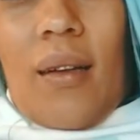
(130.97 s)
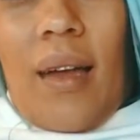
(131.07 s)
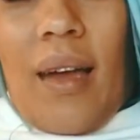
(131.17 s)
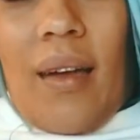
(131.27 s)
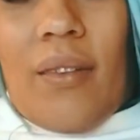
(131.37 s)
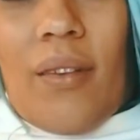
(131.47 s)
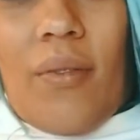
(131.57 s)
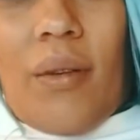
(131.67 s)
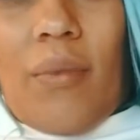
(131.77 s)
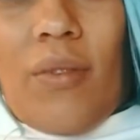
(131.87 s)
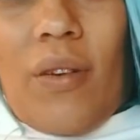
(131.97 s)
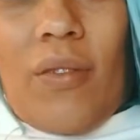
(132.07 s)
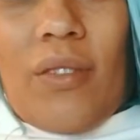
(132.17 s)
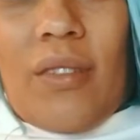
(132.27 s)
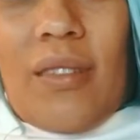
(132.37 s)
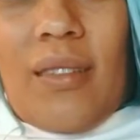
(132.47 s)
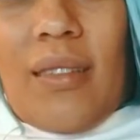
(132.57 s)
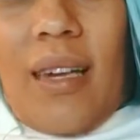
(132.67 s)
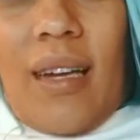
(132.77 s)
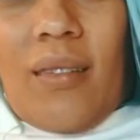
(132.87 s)
Okay, actually I want to move it over just a
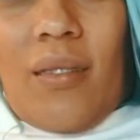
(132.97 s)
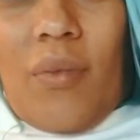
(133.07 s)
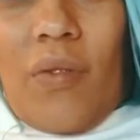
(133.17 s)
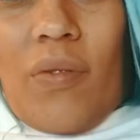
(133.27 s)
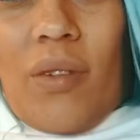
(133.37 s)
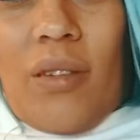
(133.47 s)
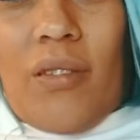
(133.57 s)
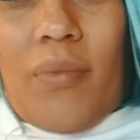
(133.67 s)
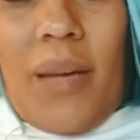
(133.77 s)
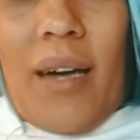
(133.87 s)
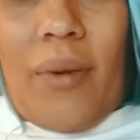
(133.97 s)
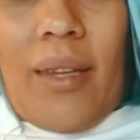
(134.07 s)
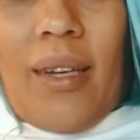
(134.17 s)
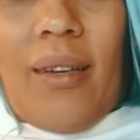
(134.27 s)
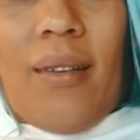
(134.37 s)
slight, so I'm going to move the glycerin pad with it.